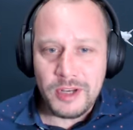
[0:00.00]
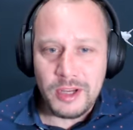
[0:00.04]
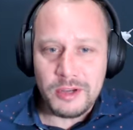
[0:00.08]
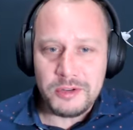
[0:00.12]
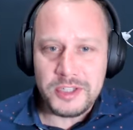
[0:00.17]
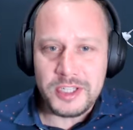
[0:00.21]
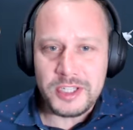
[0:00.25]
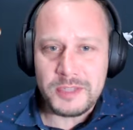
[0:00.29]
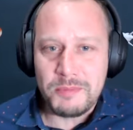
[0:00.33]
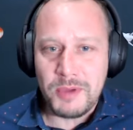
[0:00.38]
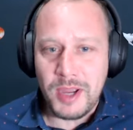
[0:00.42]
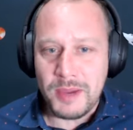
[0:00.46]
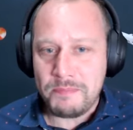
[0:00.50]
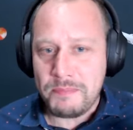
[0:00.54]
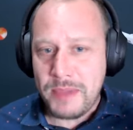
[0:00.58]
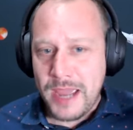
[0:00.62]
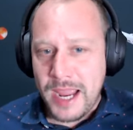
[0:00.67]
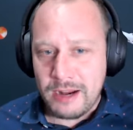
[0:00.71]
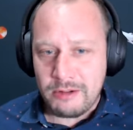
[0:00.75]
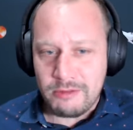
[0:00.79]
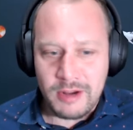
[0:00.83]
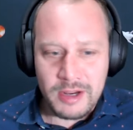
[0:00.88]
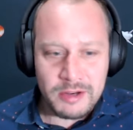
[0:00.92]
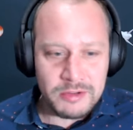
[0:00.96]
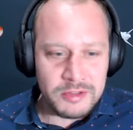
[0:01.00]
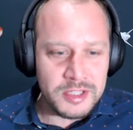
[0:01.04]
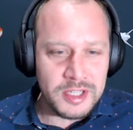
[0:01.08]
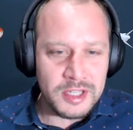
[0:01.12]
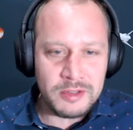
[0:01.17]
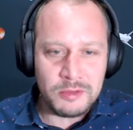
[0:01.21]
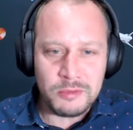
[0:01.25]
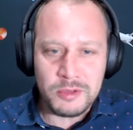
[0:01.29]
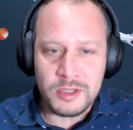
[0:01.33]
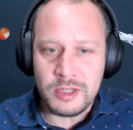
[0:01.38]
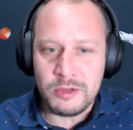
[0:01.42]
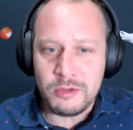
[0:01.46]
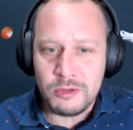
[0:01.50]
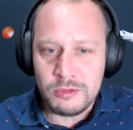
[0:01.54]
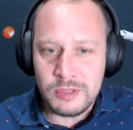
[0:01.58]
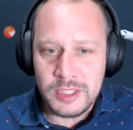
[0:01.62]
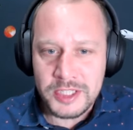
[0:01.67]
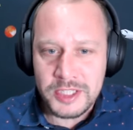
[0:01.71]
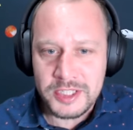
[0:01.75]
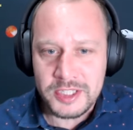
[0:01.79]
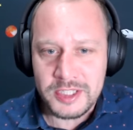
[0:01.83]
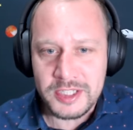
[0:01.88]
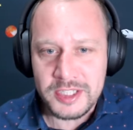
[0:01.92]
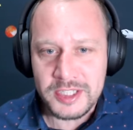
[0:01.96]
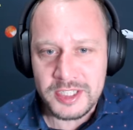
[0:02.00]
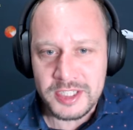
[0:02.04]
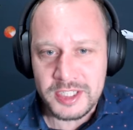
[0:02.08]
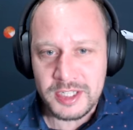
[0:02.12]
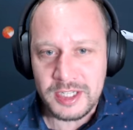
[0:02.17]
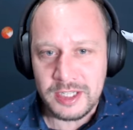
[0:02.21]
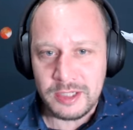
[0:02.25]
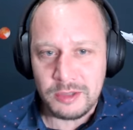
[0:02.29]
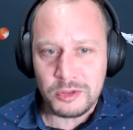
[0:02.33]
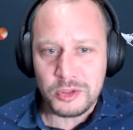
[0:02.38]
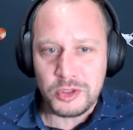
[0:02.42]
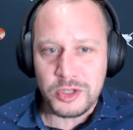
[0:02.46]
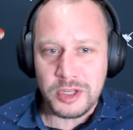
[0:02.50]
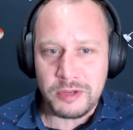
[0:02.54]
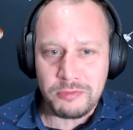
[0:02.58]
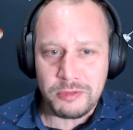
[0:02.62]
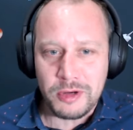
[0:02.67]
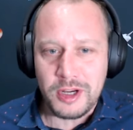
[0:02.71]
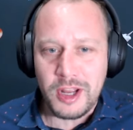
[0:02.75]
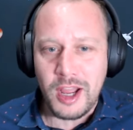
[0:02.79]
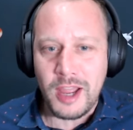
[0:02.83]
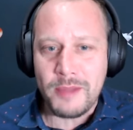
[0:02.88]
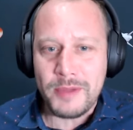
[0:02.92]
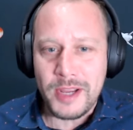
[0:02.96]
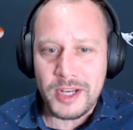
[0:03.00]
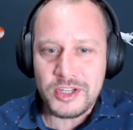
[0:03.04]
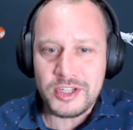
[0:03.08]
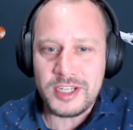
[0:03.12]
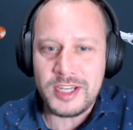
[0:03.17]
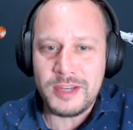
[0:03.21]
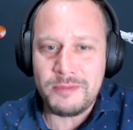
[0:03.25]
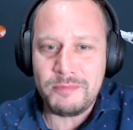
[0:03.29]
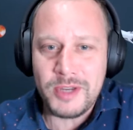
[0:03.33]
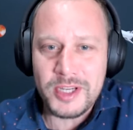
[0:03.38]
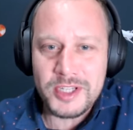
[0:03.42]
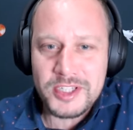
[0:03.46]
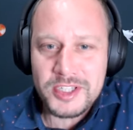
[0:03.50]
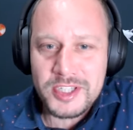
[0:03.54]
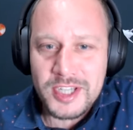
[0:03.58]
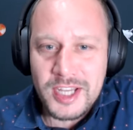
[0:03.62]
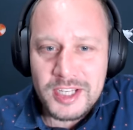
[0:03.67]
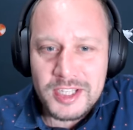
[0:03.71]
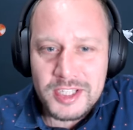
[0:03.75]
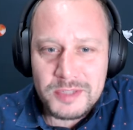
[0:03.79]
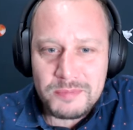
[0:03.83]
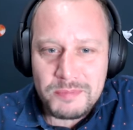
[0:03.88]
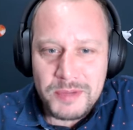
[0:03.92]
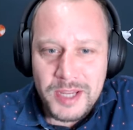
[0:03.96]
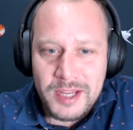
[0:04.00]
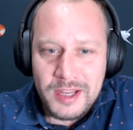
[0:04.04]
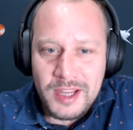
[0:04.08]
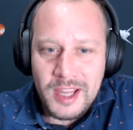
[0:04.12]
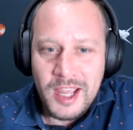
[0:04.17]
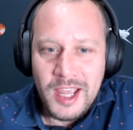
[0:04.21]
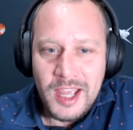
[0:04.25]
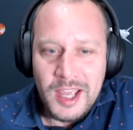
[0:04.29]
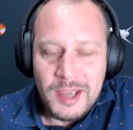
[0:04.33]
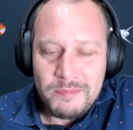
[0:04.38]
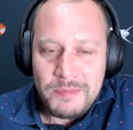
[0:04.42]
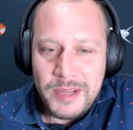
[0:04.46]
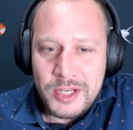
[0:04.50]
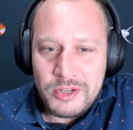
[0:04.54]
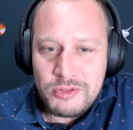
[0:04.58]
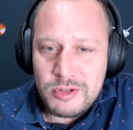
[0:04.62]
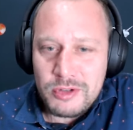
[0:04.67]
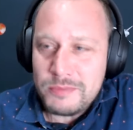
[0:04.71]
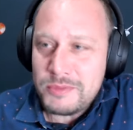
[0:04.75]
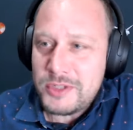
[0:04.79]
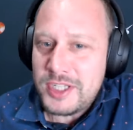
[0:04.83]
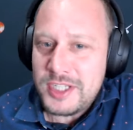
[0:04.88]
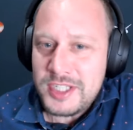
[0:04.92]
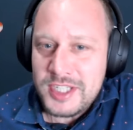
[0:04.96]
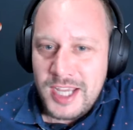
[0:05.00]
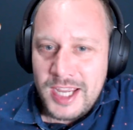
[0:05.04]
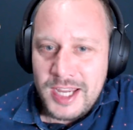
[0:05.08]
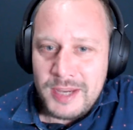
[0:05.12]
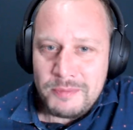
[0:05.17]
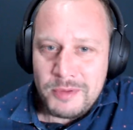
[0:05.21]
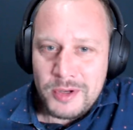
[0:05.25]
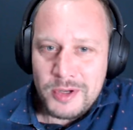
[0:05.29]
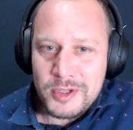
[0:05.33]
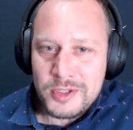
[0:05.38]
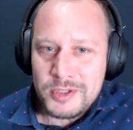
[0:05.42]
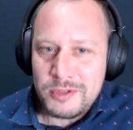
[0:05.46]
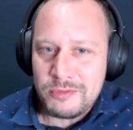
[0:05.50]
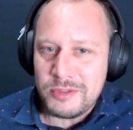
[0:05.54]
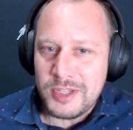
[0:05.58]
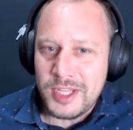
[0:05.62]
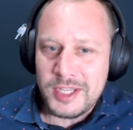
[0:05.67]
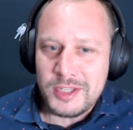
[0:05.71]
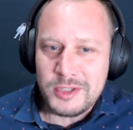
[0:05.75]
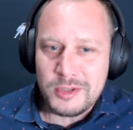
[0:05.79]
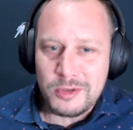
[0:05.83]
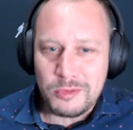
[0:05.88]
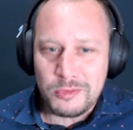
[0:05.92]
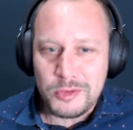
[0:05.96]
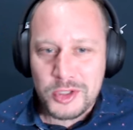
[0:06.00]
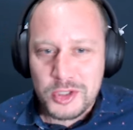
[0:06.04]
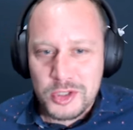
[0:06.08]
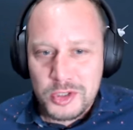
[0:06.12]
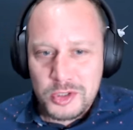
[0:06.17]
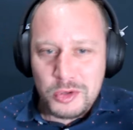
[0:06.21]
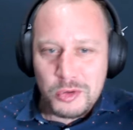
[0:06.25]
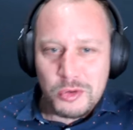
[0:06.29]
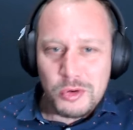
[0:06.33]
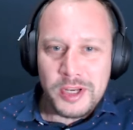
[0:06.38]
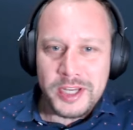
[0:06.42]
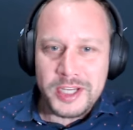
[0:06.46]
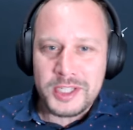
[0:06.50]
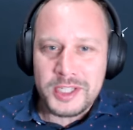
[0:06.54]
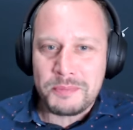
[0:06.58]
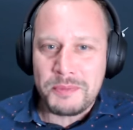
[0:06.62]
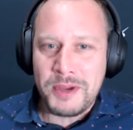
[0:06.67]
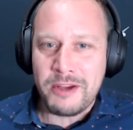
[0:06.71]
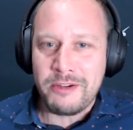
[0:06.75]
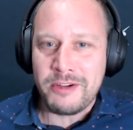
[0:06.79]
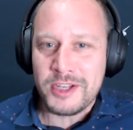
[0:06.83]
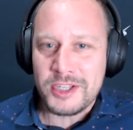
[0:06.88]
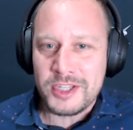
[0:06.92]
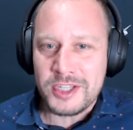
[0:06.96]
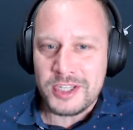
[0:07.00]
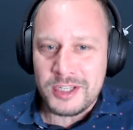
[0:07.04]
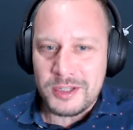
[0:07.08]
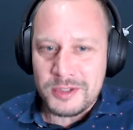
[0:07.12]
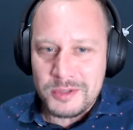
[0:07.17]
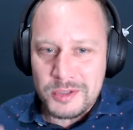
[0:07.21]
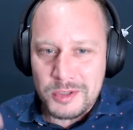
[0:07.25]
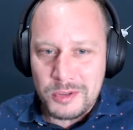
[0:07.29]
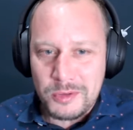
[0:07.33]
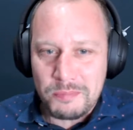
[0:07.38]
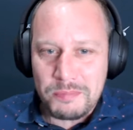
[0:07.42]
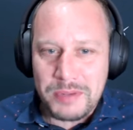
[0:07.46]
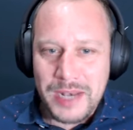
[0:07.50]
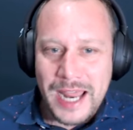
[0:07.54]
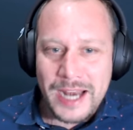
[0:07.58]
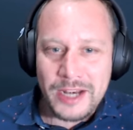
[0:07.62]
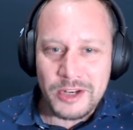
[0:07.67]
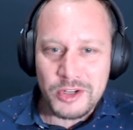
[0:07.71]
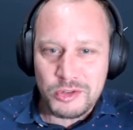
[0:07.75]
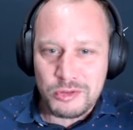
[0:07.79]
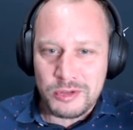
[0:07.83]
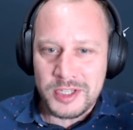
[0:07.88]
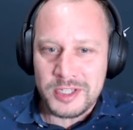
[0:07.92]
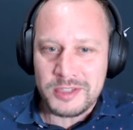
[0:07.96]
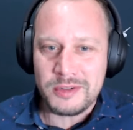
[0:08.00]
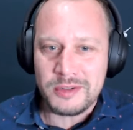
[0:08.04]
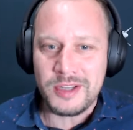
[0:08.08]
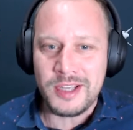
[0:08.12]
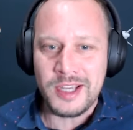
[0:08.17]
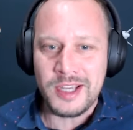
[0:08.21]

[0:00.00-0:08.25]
noticed, my background to all listeners, is a little different. I'm actually in my son's bedroom today because of the sort of school experience and the sort of planetary